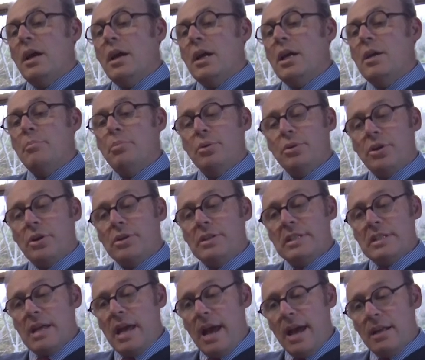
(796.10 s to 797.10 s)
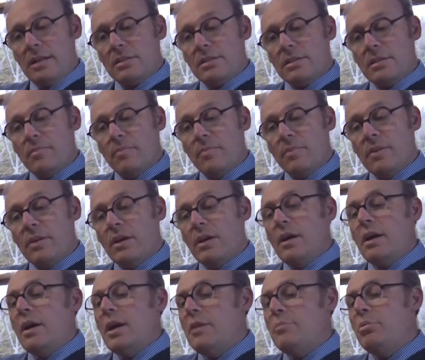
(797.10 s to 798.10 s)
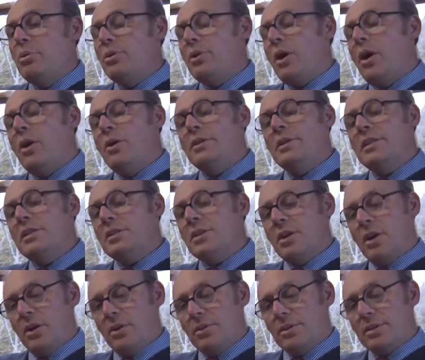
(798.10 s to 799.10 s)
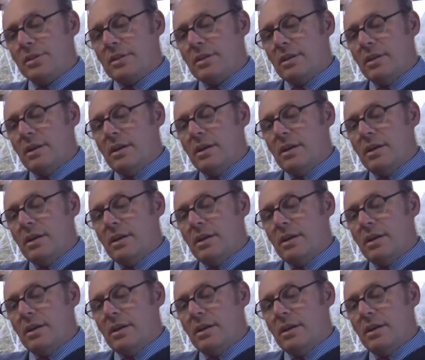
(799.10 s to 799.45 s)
He put on his hat, he put on his coat,